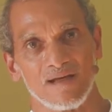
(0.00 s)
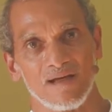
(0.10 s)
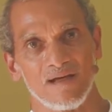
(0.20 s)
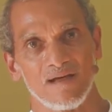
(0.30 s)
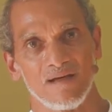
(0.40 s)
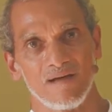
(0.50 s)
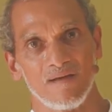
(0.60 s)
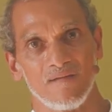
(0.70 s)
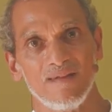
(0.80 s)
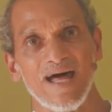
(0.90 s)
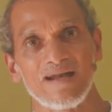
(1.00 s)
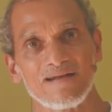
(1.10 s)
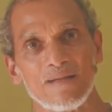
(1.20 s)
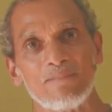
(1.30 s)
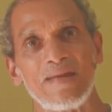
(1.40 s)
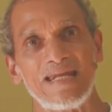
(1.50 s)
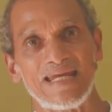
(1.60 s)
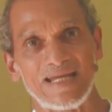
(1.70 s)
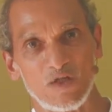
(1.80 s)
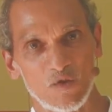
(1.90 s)
Not
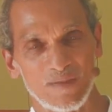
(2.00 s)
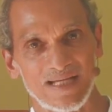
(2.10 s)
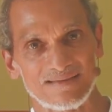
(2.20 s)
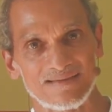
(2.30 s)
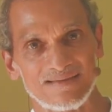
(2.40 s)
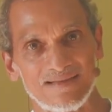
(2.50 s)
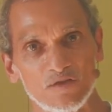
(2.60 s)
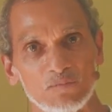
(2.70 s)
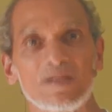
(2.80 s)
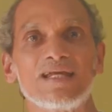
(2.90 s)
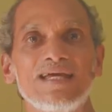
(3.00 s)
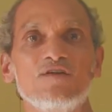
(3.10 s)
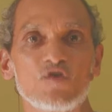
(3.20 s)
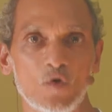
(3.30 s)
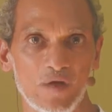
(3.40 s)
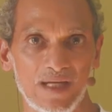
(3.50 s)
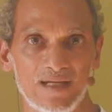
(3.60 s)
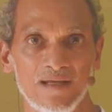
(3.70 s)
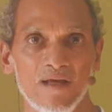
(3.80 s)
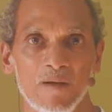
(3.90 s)
depending on human existence, but enjoying
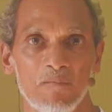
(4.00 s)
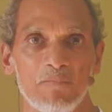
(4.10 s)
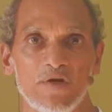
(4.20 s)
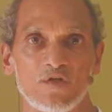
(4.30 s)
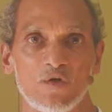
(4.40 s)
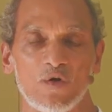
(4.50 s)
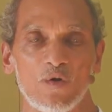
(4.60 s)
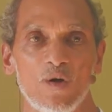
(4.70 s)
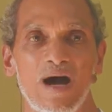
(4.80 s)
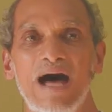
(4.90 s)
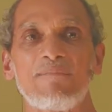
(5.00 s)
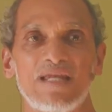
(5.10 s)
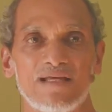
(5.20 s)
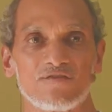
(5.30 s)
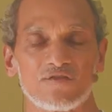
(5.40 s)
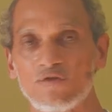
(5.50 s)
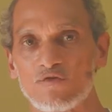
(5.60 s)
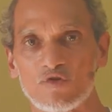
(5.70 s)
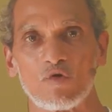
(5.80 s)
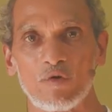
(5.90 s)
it. But your happiness, your
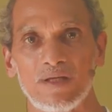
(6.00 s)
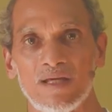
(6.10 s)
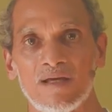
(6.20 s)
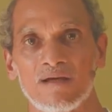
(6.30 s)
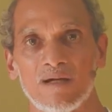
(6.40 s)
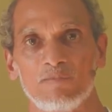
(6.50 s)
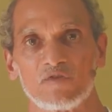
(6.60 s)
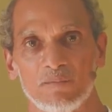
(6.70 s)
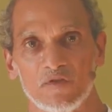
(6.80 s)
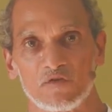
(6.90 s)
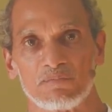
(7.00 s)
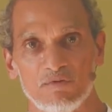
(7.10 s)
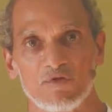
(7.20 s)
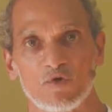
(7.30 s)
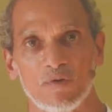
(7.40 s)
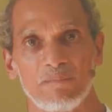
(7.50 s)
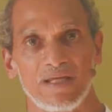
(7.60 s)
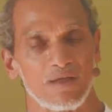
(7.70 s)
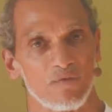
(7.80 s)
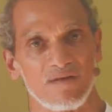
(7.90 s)
joy, comes from the spiritual
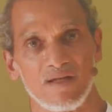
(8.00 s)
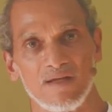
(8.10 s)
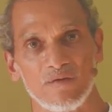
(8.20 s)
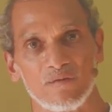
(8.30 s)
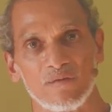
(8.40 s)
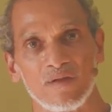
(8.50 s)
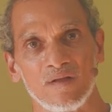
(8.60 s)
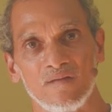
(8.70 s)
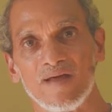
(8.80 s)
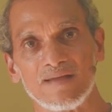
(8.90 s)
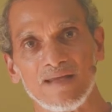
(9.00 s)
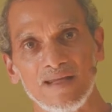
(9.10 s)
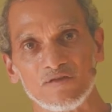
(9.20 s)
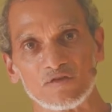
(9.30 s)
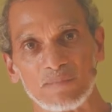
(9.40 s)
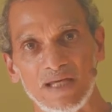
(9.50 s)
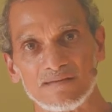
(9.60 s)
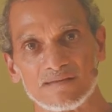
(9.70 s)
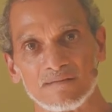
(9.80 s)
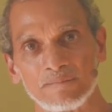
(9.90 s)
being within you, that inner space.